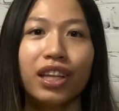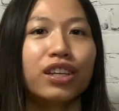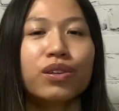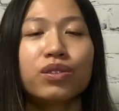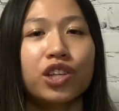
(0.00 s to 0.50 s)

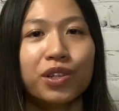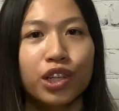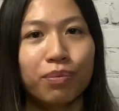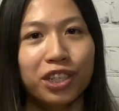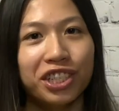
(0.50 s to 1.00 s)
Thank you so,
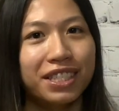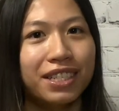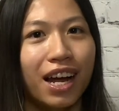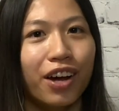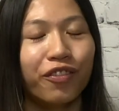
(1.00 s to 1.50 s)
so much
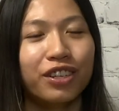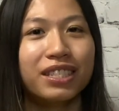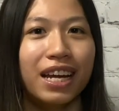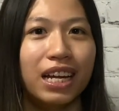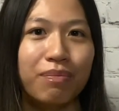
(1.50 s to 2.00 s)
YesStyle for
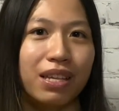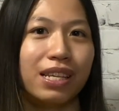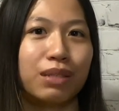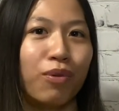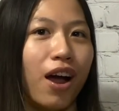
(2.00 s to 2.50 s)
sending me
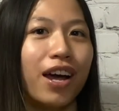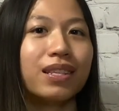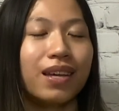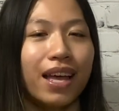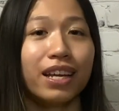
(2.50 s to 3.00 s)
these
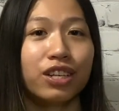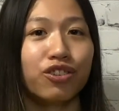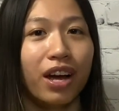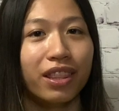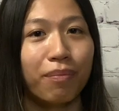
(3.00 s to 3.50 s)
products so I could
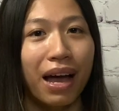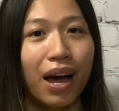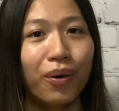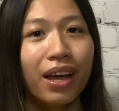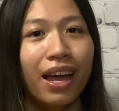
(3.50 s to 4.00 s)
try them
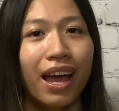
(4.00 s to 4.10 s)
out